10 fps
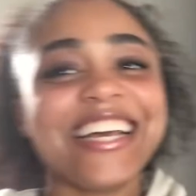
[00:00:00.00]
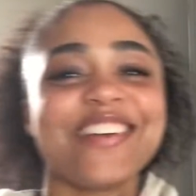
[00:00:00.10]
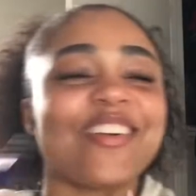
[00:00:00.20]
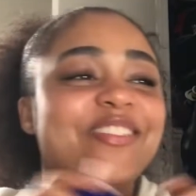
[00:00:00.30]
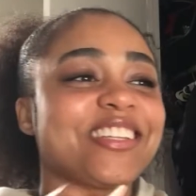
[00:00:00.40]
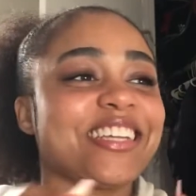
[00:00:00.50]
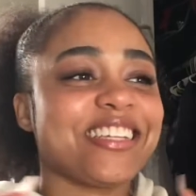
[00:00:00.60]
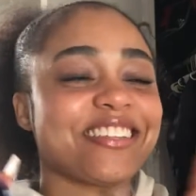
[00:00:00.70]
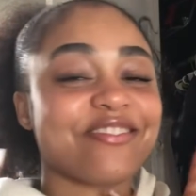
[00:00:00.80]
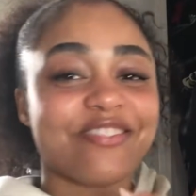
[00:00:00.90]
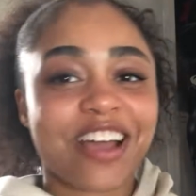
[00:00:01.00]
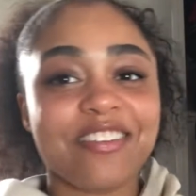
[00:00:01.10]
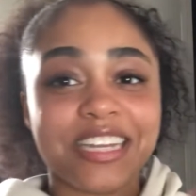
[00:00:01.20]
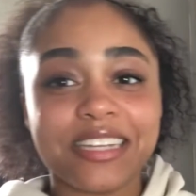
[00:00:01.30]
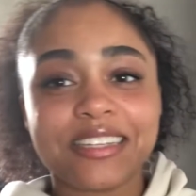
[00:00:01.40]
My birthday is in five
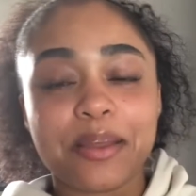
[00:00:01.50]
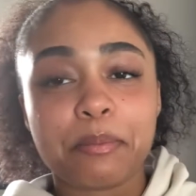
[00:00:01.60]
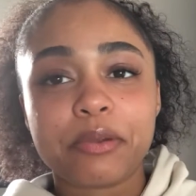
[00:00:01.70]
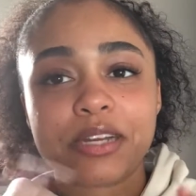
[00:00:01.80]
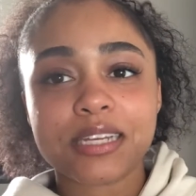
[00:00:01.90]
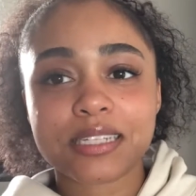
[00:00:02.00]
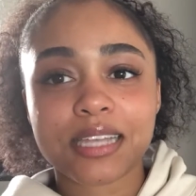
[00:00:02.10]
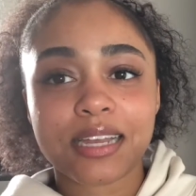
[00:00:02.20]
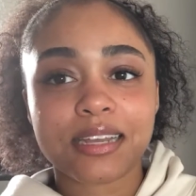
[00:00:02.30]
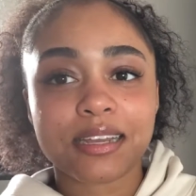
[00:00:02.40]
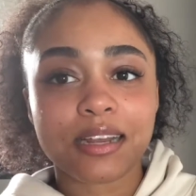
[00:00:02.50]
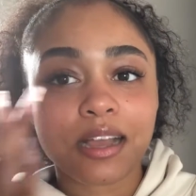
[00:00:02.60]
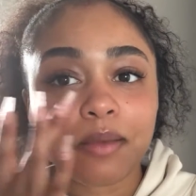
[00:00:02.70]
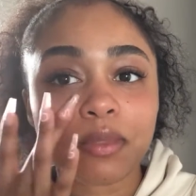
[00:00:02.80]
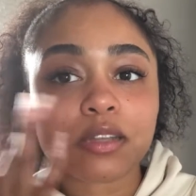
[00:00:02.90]
days and I'm pretty excited.
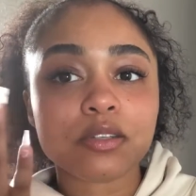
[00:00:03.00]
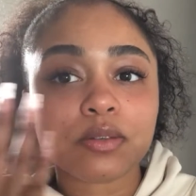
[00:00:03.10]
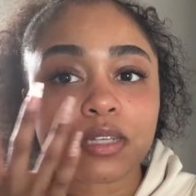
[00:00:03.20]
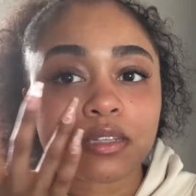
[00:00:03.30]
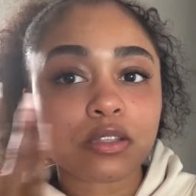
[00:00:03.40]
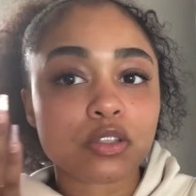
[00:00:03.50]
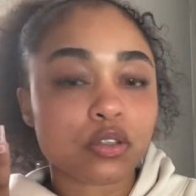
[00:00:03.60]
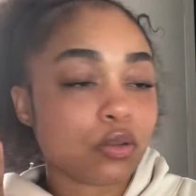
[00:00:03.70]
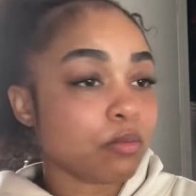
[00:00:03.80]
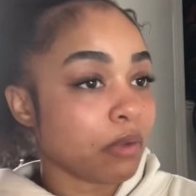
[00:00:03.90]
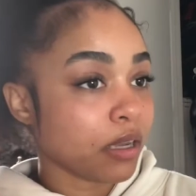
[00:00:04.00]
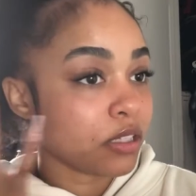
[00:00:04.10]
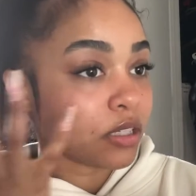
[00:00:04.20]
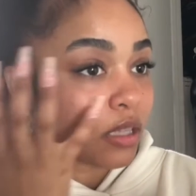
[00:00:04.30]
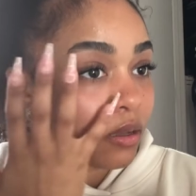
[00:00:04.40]
I'm not doing too
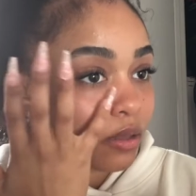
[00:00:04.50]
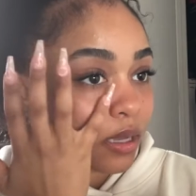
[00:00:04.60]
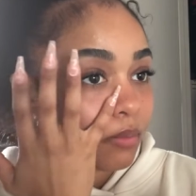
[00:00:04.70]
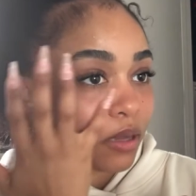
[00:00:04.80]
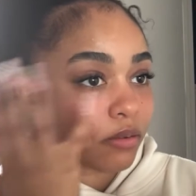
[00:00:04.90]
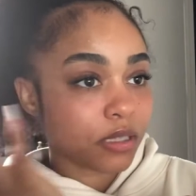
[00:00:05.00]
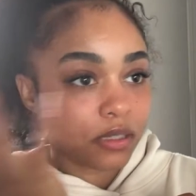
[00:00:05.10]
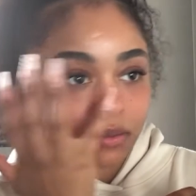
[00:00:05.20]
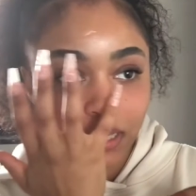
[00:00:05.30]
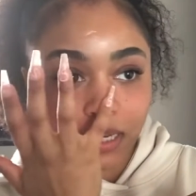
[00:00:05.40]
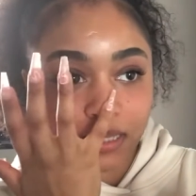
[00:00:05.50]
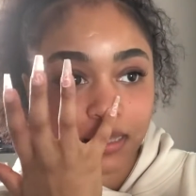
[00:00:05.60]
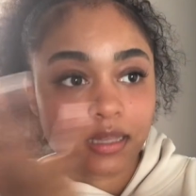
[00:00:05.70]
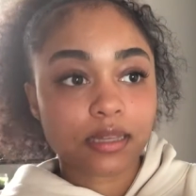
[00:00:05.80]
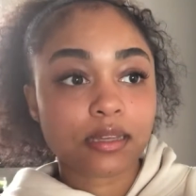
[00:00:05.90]
much though, like I'm not really doing
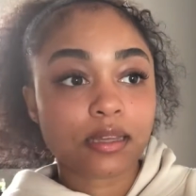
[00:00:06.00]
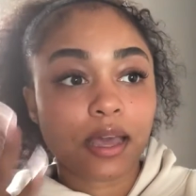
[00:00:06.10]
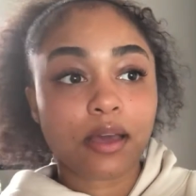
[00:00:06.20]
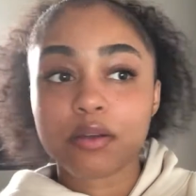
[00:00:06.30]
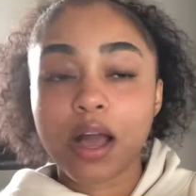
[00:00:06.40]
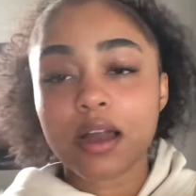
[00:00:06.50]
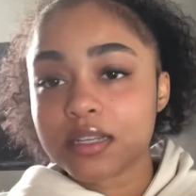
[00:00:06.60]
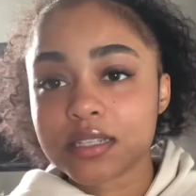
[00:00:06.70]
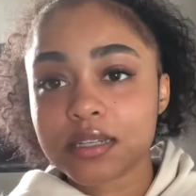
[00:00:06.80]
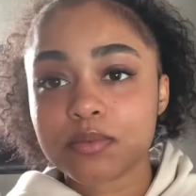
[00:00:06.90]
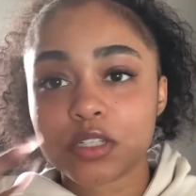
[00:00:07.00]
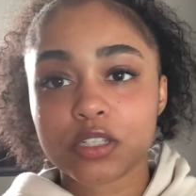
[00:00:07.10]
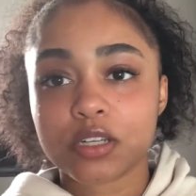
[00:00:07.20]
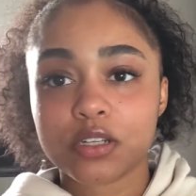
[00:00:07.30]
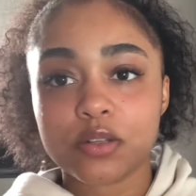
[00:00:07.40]
anything. Uh, honestly, I'm just
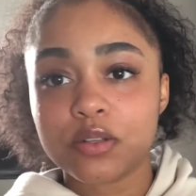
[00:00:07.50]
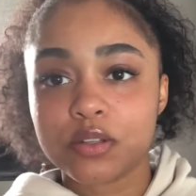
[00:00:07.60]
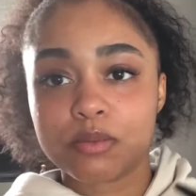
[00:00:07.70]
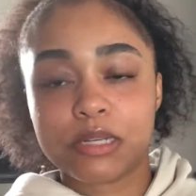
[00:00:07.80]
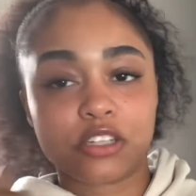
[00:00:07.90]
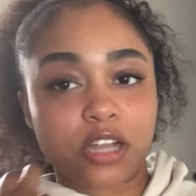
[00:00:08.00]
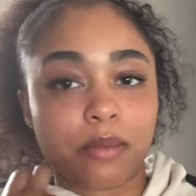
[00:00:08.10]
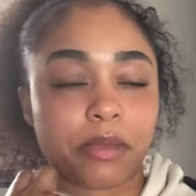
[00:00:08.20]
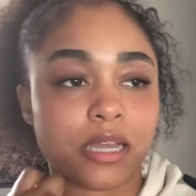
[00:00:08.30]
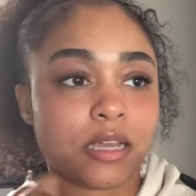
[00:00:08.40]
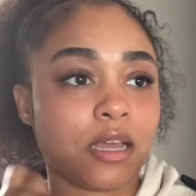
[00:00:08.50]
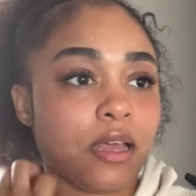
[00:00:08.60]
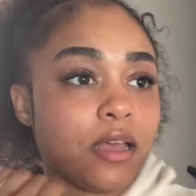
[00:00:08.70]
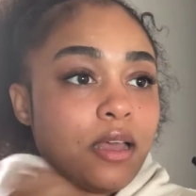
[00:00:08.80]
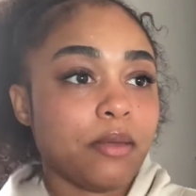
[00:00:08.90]
gonna do a little bit of shopping
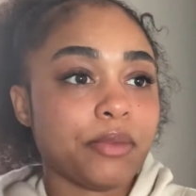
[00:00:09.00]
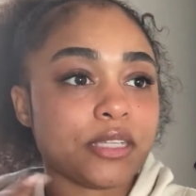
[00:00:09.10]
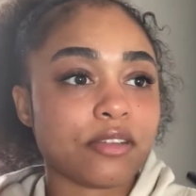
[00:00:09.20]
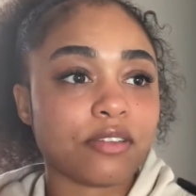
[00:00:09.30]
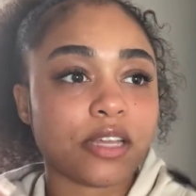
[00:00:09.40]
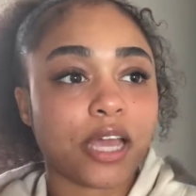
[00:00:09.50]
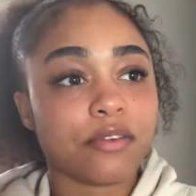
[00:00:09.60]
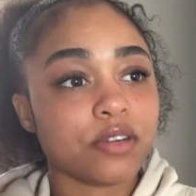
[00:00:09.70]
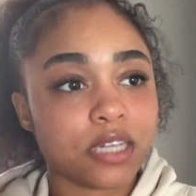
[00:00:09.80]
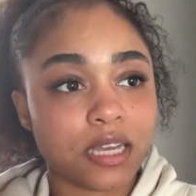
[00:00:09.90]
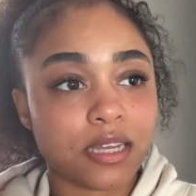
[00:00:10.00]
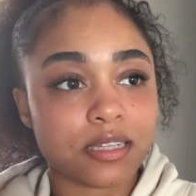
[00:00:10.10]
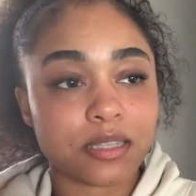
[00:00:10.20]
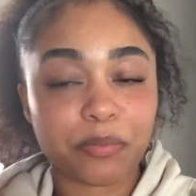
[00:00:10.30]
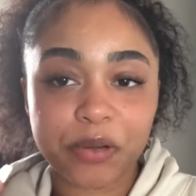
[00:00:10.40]
because I feel like every day
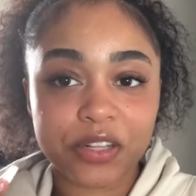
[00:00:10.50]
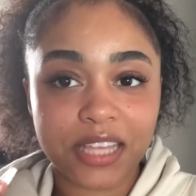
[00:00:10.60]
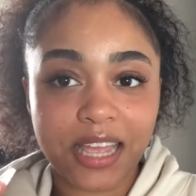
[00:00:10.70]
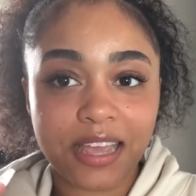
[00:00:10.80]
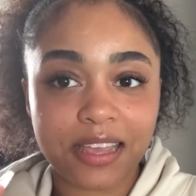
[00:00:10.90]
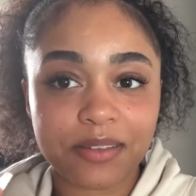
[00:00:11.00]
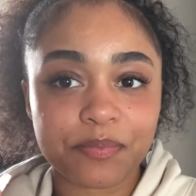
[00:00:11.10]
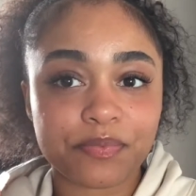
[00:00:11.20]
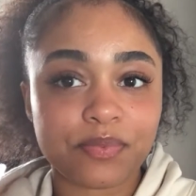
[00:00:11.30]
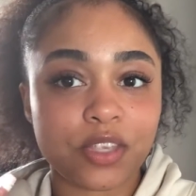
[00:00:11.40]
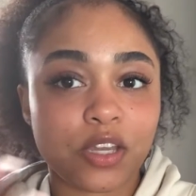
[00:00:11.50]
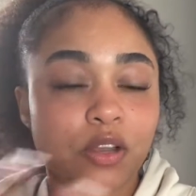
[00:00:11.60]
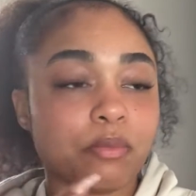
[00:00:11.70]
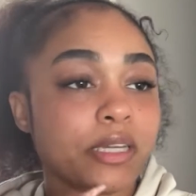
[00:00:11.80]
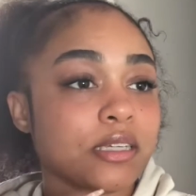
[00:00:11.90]
is a birthday, you know,
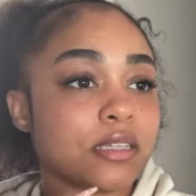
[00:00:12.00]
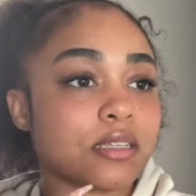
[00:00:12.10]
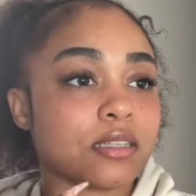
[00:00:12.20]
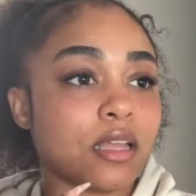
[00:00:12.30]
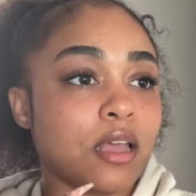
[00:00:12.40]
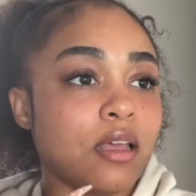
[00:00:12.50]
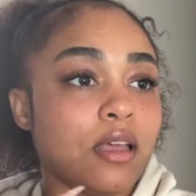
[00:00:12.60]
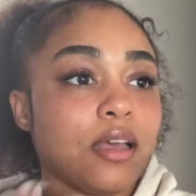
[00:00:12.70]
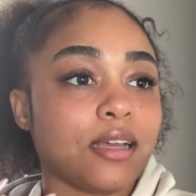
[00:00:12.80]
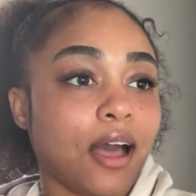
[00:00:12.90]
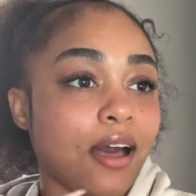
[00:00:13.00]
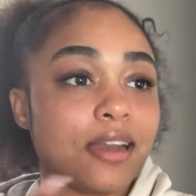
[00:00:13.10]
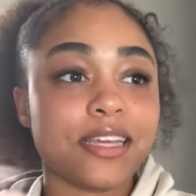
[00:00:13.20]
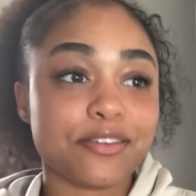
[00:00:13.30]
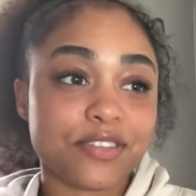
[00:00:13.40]
because
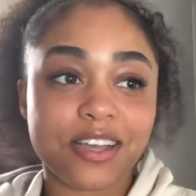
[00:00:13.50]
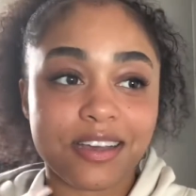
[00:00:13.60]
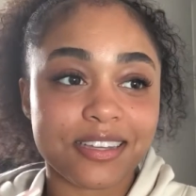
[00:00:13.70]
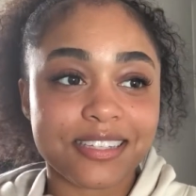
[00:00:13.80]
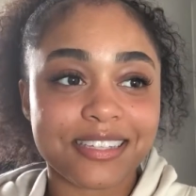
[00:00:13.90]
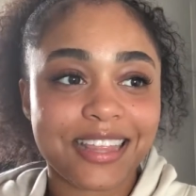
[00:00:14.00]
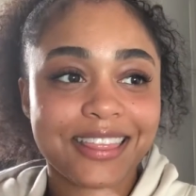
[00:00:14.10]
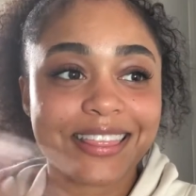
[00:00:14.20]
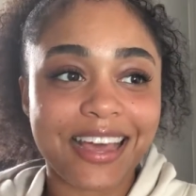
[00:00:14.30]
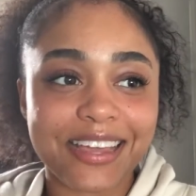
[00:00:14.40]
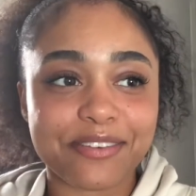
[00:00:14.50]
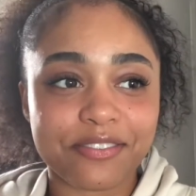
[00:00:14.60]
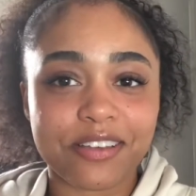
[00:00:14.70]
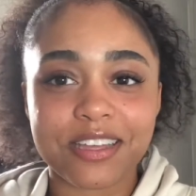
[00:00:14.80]
God gives us life.